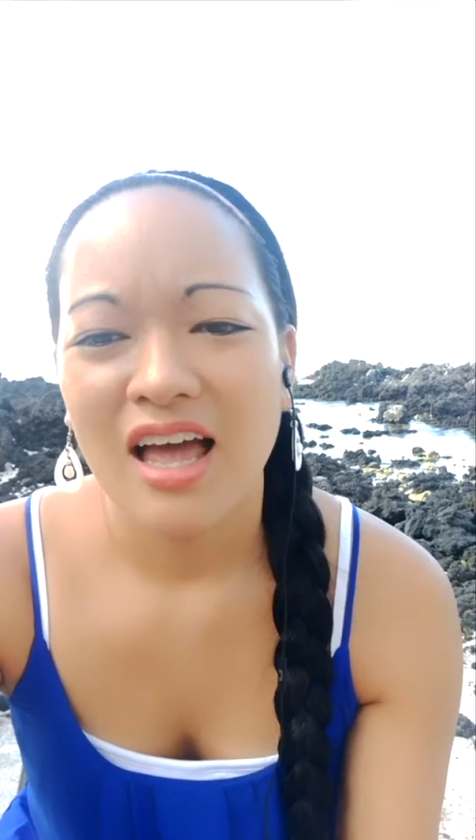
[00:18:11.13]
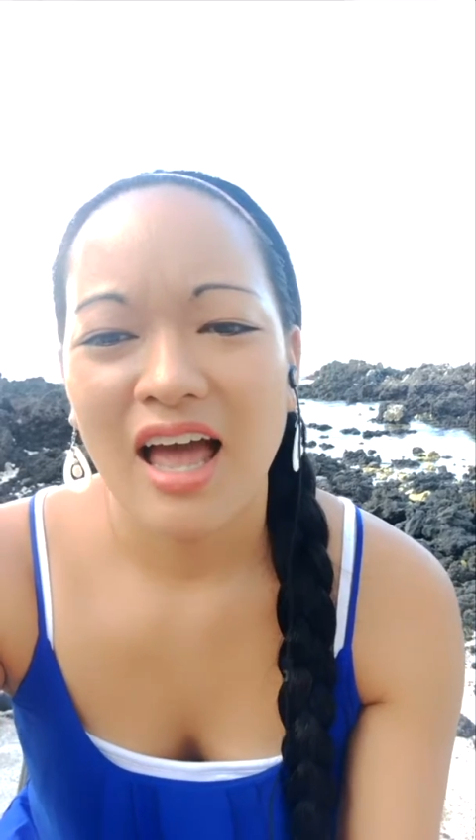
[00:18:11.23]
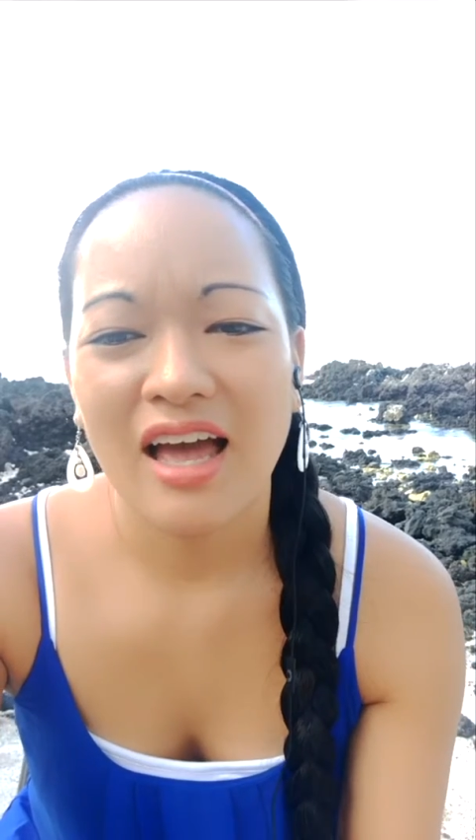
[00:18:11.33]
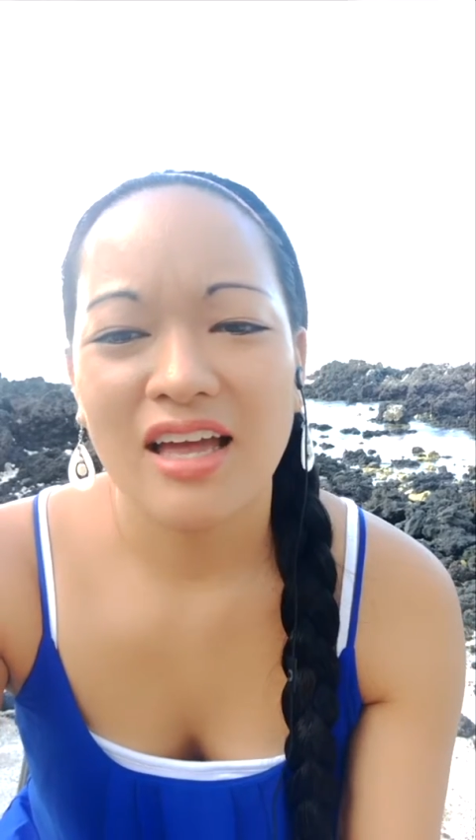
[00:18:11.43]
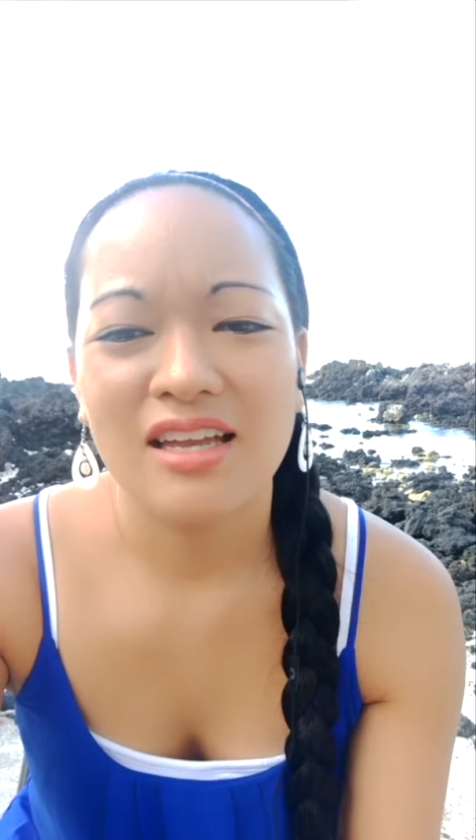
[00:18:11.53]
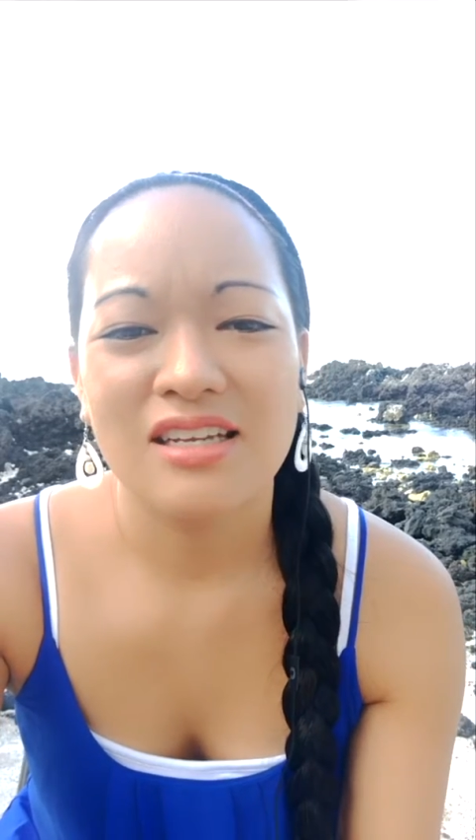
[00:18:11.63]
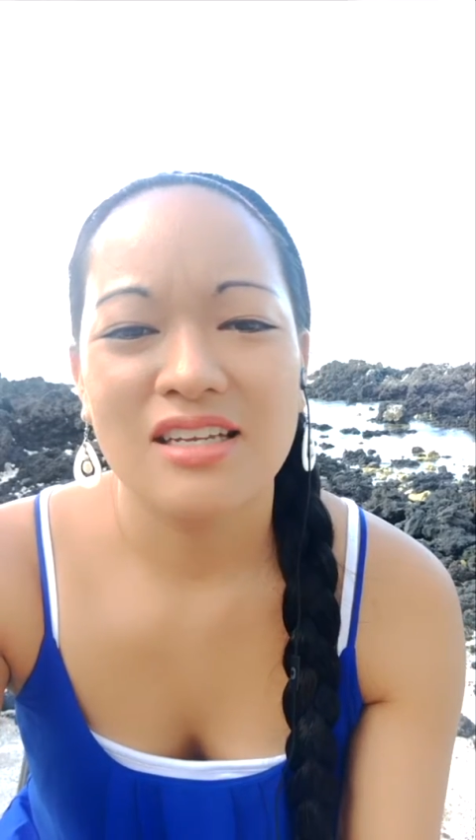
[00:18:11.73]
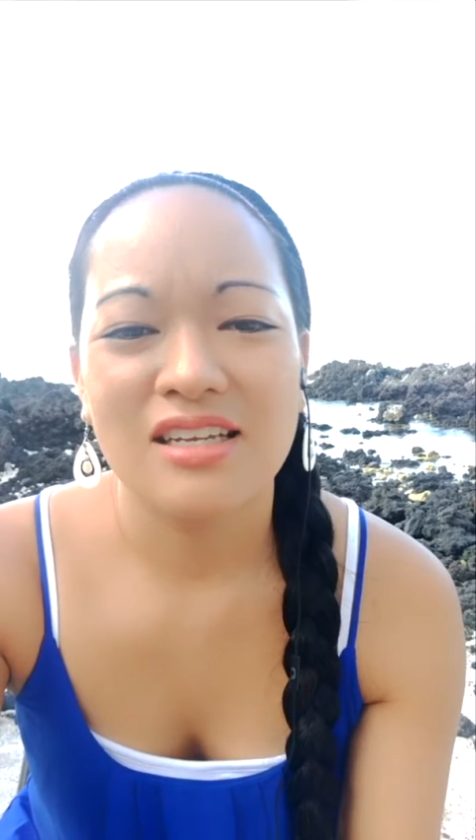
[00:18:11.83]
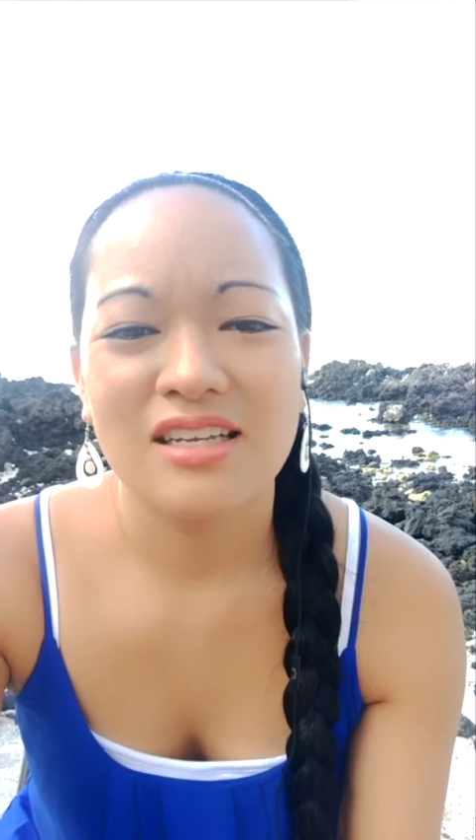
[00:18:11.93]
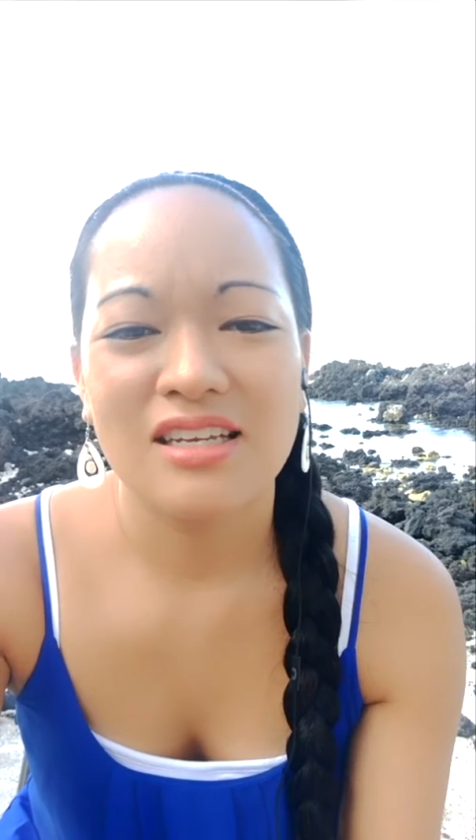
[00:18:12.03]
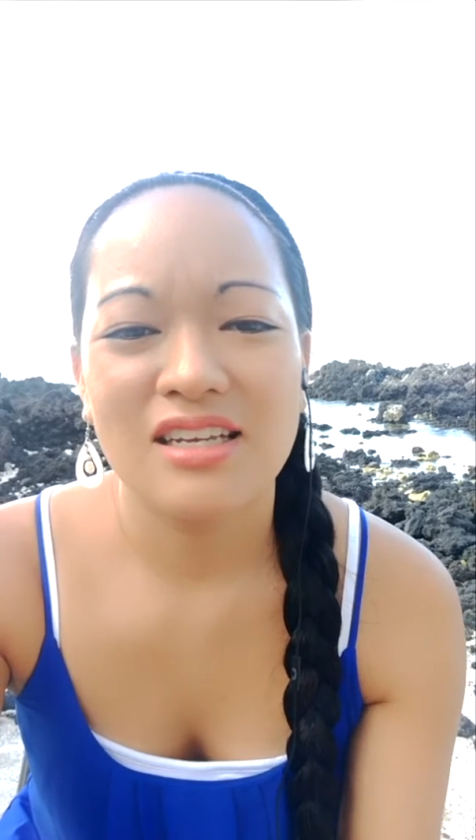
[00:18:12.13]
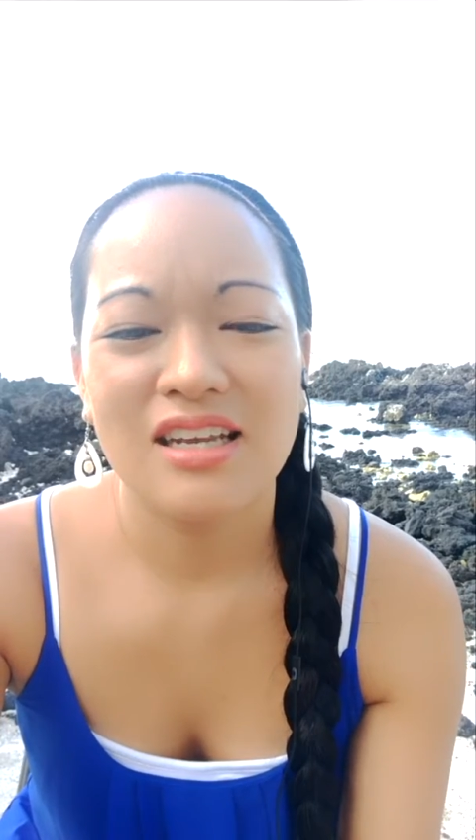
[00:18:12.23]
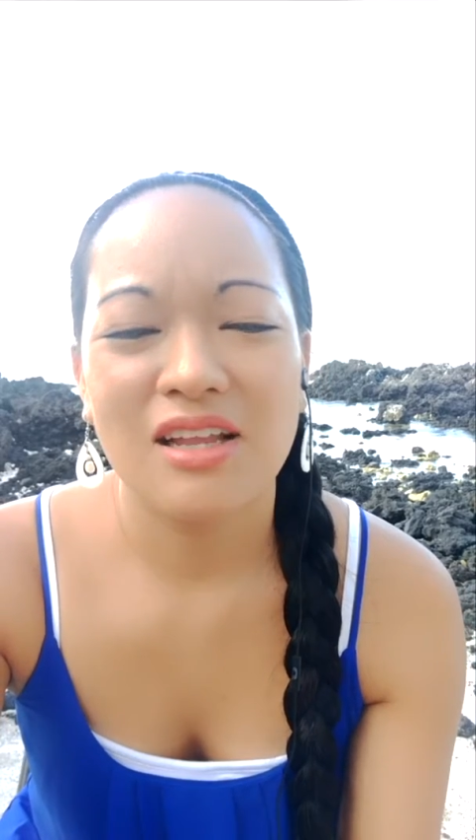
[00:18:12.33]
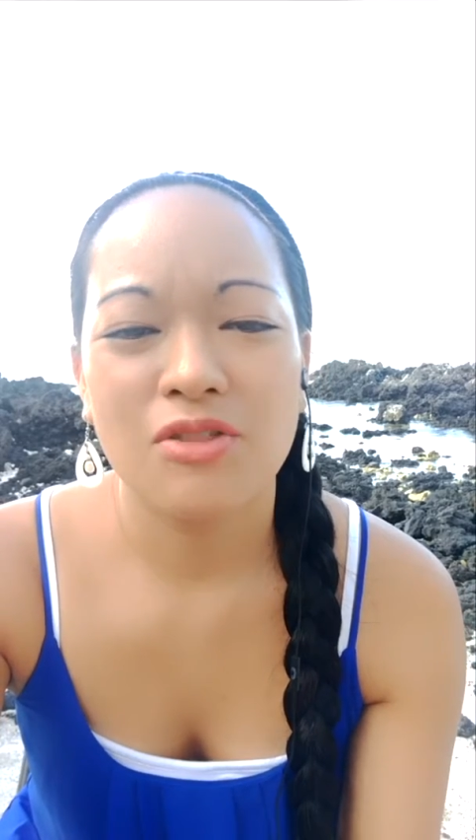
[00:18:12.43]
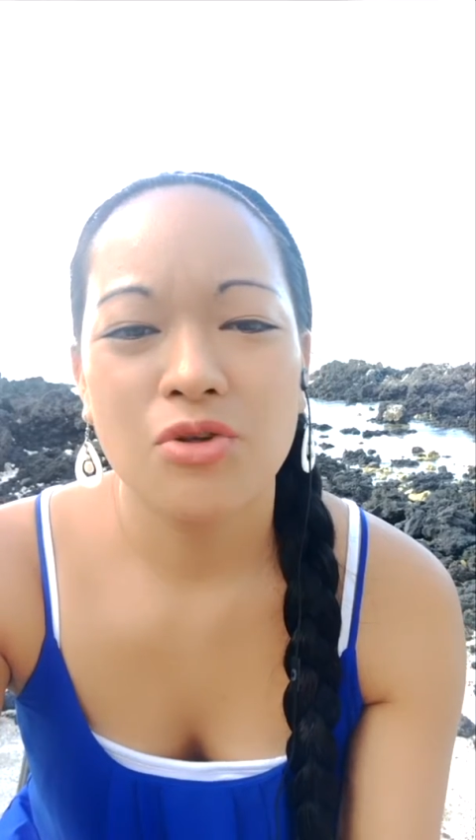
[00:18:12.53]
and
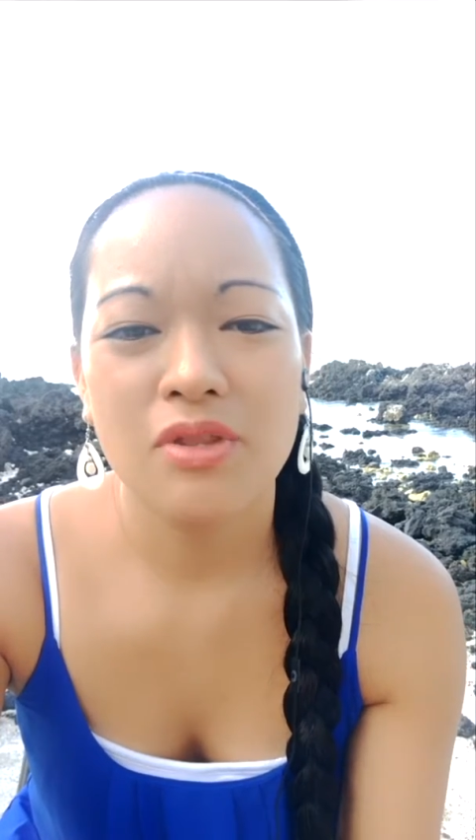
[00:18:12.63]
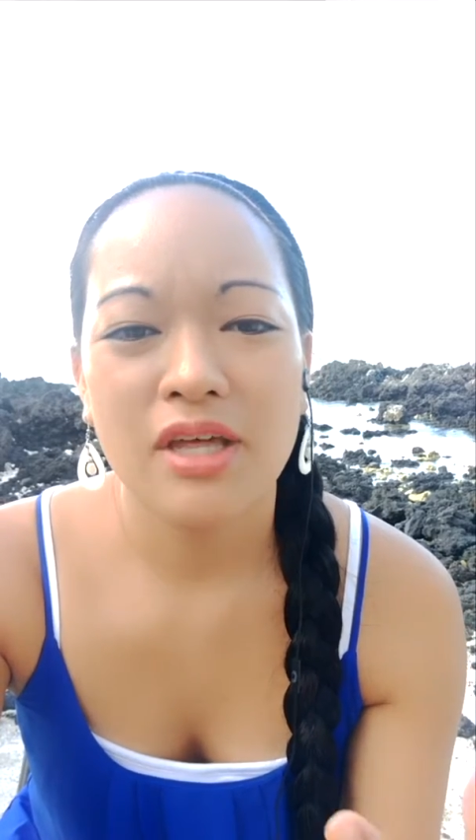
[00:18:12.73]
through